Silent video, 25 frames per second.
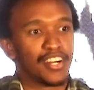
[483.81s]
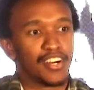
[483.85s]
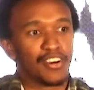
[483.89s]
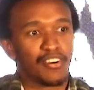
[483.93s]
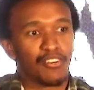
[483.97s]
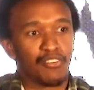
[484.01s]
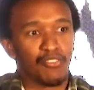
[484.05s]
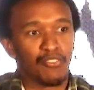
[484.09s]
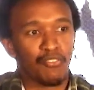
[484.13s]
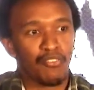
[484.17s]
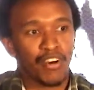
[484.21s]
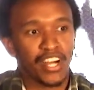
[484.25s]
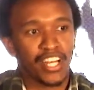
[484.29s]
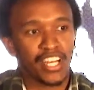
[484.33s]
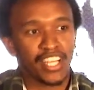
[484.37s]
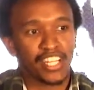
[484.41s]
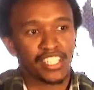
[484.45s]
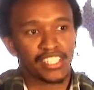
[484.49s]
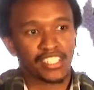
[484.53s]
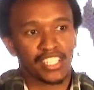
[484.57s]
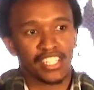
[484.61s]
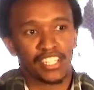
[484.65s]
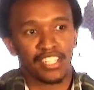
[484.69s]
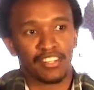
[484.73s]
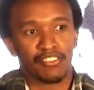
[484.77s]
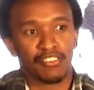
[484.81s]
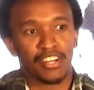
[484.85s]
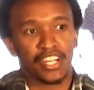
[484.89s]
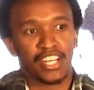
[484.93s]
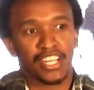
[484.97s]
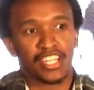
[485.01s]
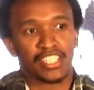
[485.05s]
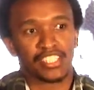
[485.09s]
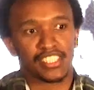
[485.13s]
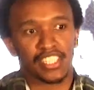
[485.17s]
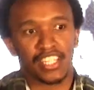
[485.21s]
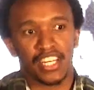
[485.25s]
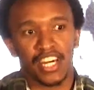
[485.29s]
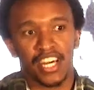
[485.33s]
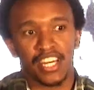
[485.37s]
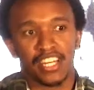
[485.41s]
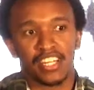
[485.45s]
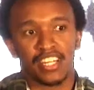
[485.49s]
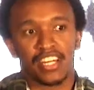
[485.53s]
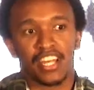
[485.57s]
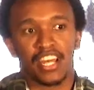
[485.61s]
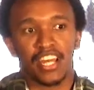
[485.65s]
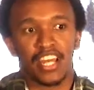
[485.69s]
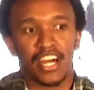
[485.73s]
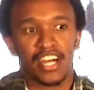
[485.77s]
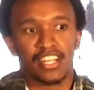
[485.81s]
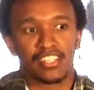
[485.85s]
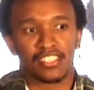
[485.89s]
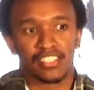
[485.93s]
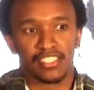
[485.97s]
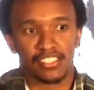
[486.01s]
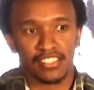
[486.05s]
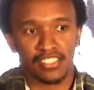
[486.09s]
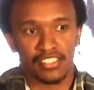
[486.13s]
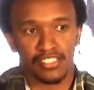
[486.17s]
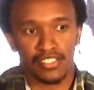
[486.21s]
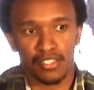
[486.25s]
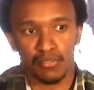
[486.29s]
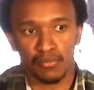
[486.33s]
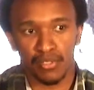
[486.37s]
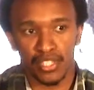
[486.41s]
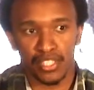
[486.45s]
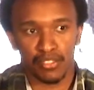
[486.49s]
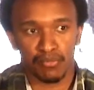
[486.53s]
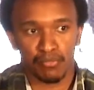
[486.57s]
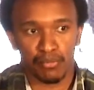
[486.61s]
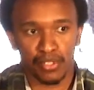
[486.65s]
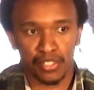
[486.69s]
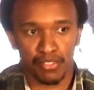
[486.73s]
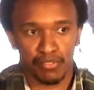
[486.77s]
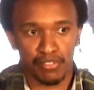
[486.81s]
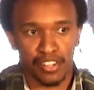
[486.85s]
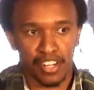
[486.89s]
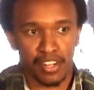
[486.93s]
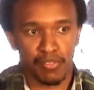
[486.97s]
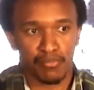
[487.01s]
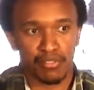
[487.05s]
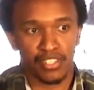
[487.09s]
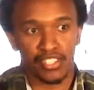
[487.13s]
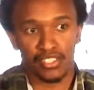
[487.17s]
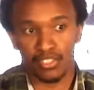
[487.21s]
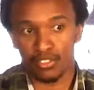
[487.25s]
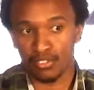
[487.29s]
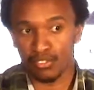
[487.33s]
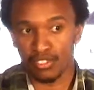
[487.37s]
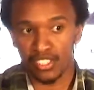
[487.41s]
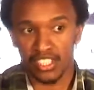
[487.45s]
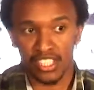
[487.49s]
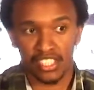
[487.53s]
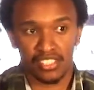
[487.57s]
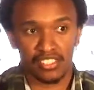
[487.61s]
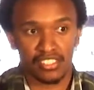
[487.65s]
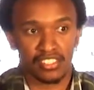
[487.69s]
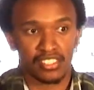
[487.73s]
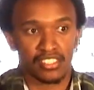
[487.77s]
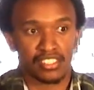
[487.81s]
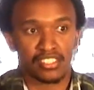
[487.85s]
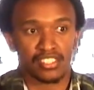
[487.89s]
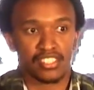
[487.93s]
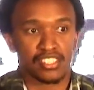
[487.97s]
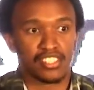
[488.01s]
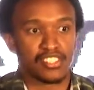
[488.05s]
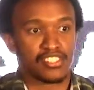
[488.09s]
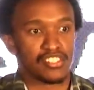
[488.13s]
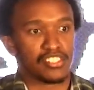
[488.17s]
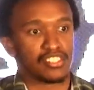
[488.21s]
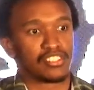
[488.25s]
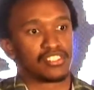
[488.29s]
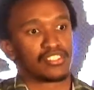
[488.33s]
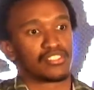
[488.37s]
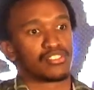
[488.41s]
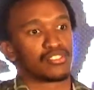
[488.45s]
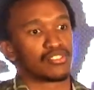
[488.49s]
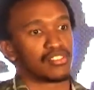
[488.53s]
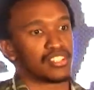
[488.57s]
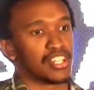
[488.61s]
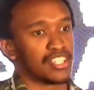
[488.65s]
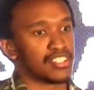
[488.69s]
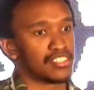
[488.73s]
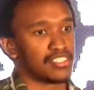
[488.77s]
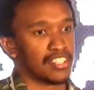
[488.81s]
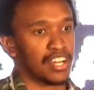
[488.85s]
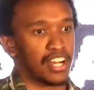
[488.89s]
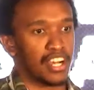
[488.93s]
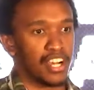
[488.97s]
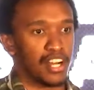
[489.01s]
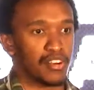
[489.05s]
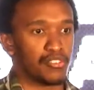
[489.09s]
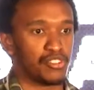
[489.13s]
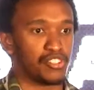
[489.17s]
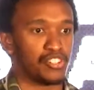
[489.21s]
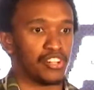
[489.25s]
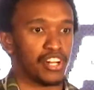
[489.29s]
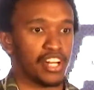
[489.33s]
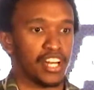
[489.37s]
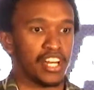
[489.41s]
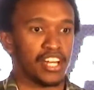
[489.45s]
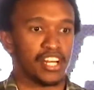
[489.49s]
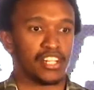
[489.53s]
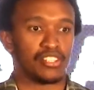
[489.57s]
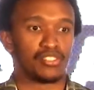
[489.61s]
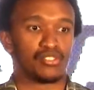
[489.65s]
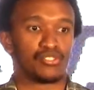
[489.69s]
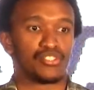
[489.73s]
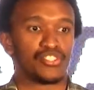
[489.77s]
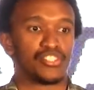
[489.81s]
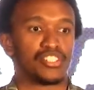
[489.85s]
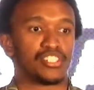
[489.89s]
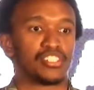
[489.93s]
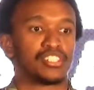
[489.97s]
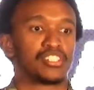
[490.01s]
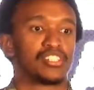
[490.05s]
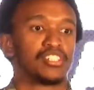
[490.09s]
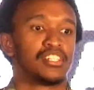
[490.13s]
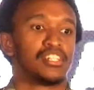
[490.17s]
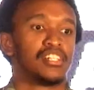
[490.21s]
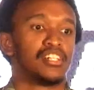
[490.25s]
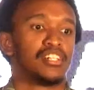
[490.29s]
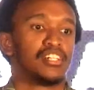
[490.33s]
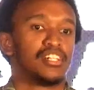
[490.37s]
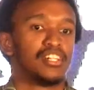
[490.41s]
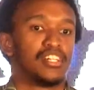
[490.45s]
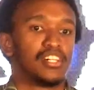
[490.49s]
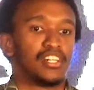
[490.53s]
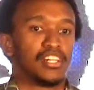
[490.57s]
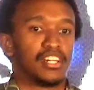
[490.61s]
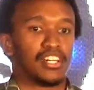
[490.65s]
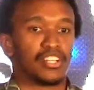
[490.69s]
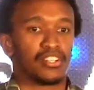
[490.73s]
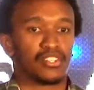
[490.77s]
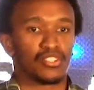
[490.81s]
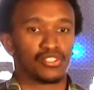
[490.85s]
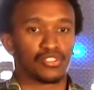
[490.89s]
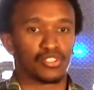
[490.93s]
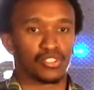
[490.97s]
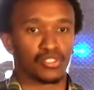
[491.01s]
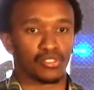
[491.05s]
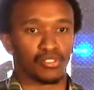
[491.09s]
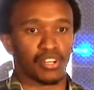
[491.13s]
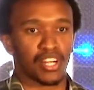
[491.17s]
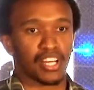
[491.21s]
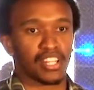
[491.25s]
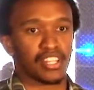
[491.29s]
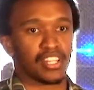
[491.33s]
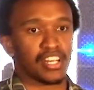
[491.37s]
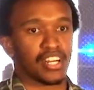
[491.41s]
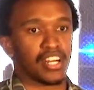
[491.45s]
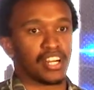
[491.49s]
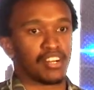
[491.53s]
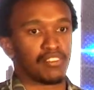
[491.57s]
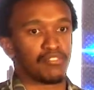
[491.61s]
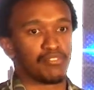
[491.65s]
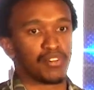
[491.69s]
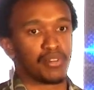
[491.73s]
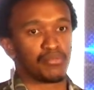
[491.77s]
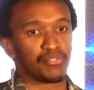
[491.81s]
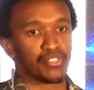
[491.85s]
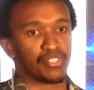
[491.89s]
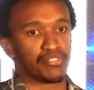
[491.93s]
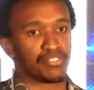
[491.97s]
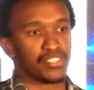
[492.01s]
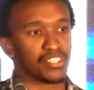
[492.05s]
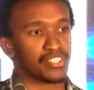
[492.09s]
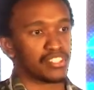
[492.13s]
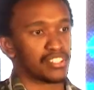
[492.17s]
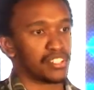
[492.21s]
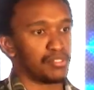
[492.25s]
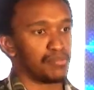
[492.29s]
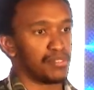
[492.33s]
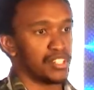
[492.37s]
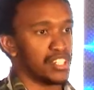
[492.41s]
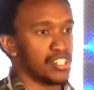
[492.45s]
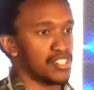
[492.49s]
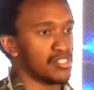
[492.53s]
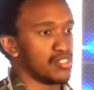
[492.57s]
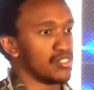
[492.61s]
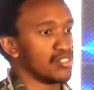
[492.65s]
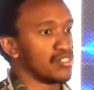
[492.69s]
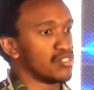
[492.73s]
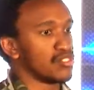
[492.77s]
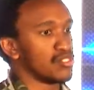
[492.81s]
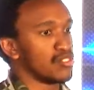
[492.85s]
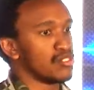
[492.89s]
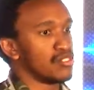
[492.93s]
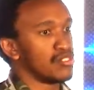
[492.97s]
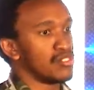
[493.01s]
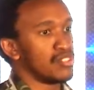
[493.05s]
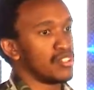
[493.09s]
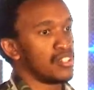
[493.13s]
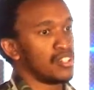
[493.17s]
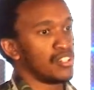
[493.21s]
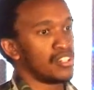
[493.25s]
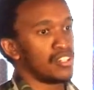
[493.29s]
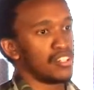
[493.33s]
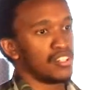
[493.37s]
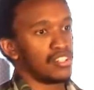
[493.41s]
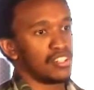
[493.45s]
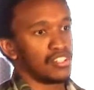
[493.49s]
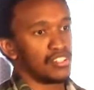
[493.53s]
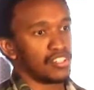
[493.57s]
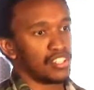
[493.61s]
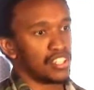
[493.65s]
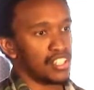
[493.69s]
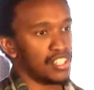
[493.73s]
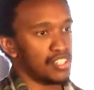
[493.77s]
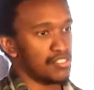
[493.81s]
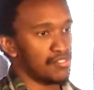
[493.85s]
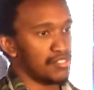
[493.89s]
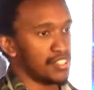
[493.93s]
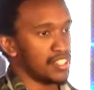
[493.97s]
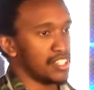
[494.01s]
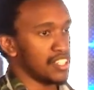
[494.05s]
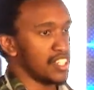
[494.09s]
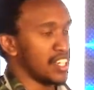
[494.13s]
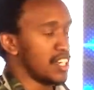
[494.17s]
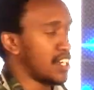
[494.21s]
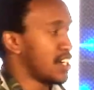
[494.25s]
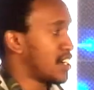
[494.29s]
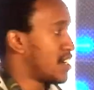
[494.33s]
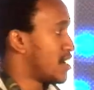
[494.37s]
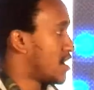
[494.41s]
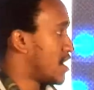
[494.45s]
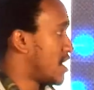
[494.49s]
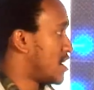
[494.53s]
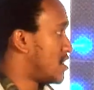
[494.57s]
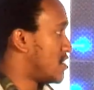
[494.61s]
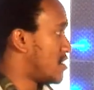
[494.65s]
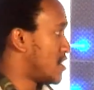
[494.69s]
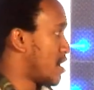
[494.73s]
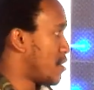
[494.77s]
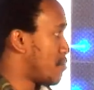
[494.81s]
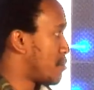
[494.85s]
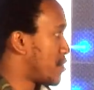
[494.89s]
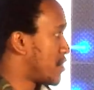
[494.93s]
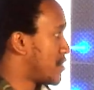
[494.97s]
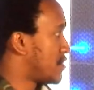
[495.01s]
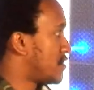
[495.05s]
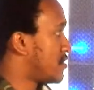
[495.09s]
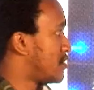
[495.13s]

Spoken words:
Why let AI learn racism when probably you could just teach it? So that's allowing your AI to cheat, and also to other forms of discrimination. So you give it a heads up.